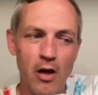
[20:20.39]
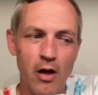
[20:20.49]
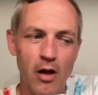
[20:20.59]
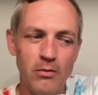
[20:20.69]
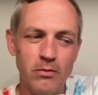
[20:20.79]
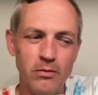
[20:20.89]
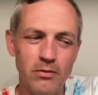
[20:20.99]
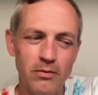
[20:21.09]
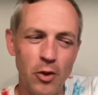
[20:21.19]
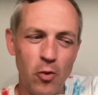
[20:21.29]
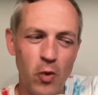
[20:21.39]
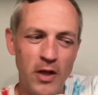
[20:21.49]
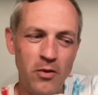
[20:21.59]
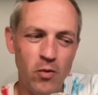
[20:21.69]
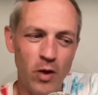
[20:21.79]
um, you know,
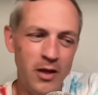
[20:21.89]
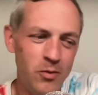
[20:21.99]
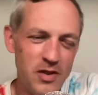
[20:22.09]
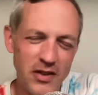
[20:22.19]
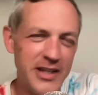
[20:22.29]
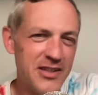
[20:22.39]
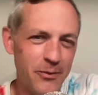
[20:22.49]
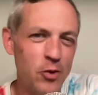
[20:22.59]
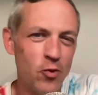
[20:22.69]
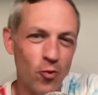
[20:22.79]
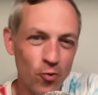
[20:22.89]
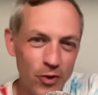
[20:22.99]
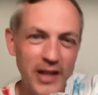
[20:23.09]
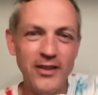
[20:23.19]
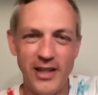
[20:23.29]
when when was the last time you were
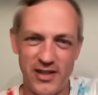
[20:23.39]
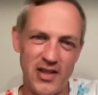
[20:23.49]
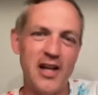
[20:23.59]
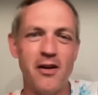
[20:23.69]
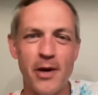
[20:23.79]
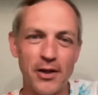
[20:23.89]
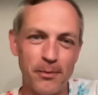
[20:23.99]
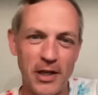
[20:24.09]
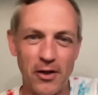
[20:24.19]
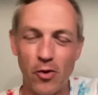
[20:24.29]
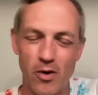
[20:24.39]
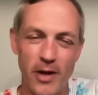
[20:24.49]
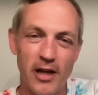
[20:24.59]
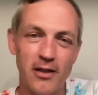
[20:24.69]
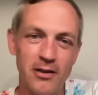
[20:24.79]
really excited about a Pitt
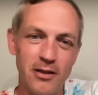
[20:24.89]
quarterback?